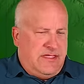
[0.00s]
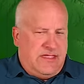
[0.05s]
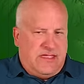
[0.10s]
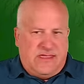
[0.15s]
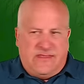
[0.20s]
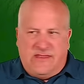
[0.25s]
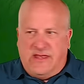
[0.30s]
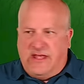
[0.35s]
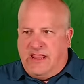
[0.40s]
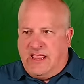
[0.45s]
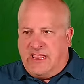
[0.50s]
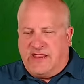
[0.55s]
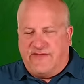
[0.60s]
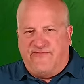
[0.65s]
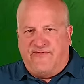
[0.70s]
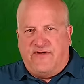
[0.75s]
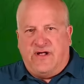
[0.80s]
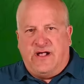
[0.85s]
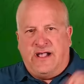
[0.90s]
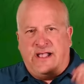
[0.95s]
and then they can
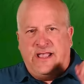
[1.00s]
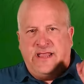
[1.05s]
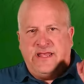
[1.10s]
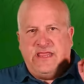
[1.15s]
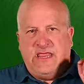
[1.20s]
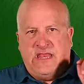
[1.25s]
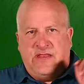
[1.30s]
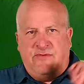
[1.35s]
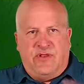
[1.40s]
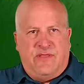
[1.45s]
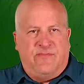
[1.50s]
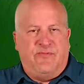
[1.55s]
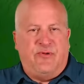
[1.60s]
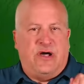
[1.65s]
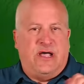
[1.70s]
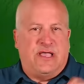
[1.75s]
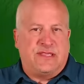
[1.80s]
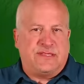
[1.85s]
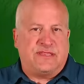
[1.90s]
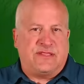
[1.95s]
find, and then when it
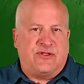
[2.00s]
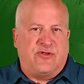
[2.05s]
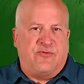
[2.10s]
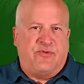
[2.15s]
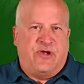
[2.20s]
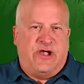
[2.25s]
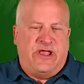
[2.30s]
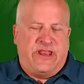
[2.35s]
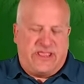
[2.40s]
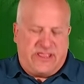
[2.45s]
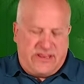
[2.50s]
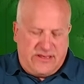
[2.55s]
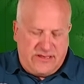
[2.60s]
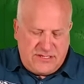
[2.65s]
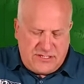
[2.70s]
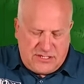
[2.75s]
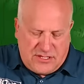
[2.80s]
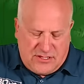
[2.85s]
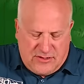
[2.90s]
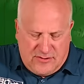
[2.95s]
pauses, they're biting
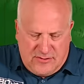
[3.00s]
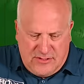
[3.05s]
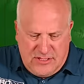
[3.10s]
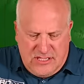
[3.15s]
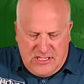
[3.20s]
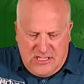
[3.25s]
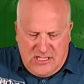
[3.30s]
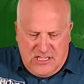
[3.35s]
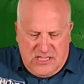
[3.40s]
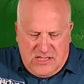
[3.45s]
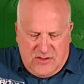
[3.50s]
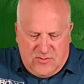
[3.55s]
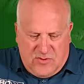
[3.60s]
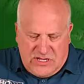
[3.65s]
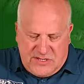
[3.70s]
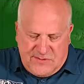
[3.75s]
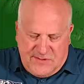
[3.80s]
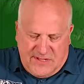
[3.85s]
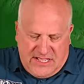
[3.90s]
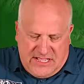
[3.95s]
it. So
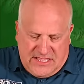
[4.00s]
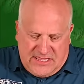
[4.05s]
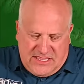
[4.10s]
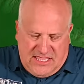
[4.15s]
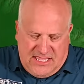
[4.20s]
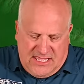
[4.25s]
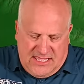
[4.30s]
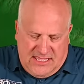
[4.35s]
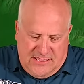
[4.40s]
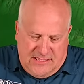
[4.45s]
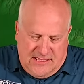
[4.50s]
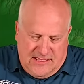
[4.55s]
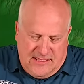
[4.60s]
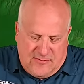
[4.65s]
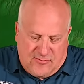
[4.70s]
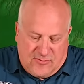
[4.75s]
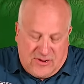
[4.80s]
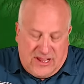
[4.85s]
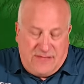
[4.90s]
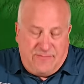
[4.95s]
once we got the
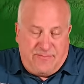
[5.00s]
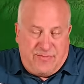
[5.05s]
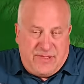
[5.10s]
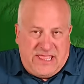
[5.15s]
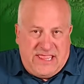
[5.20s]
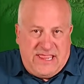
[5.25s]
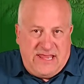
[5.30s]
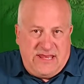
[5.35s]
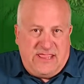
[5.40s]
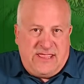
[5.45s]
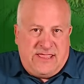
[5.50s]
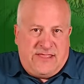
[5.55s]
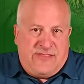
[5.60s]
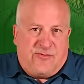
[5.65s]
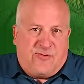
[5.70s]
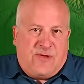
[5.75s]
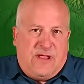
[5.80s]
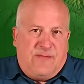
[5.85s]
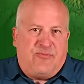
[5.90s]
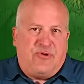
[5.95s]
right bait
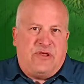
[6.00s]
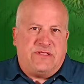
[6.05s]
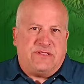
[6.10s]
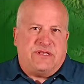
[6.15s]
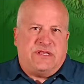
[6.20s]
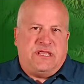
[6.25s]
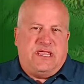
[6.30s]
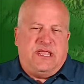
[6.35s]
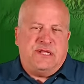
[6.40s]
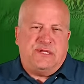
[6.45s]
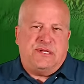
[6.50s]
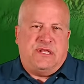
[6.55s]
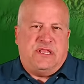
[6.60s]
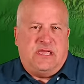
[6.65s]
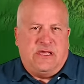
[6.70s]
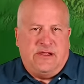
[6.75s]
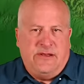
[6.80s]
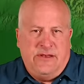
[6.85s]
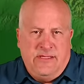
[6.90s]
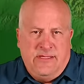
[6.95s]
and the right presentation
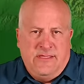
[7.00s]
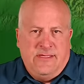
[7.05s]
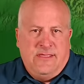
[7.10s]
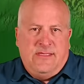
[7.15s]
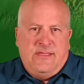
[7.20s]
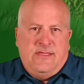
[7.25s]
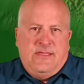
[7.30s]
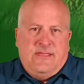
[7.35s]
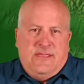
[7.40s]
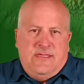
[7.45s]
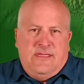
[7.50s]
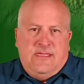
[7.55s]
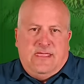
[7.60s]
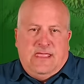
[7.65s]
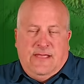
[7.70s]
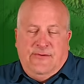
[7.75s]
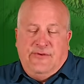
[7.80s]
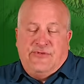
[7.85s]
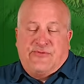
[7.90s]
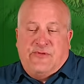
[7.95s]
down,
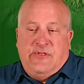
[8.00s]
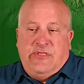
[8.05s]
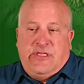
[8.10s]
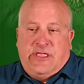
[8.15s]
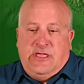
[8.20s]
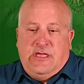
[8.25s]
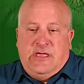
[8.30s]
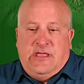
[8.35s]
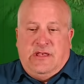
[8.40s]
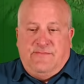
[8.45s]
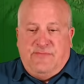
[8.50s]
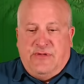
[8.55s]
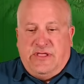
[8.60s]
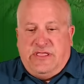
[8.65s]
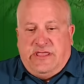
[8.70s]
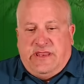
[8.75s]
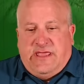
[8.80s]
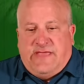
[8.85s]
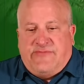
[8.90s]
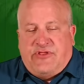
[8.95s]
it was really good.
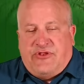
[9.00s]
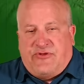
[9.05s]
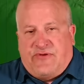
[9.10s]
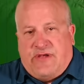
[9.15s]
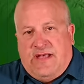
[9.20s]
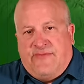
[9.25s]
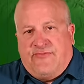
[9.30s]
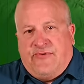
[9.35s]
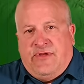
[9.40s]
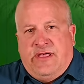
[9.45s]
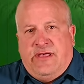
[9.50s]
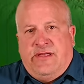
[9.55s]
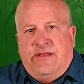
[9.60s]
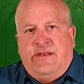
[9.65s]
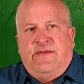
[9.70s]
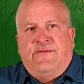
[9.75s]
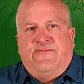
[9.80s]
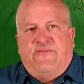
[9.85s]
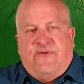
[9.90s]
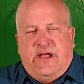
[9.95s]
But you'd have to drive
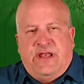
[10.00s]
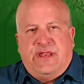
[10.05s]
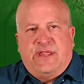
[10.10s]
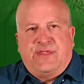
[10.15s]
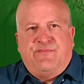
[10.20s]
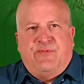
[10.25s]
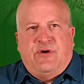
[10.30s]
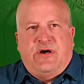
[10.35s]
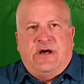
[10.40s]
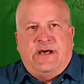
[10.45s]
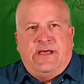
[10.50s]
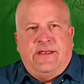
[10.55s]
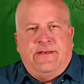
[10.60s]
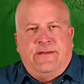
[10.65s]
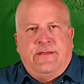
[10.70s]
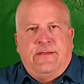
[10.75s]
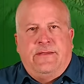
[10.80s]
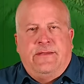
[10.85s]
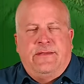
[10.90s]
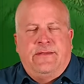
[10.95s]
around, find a spot,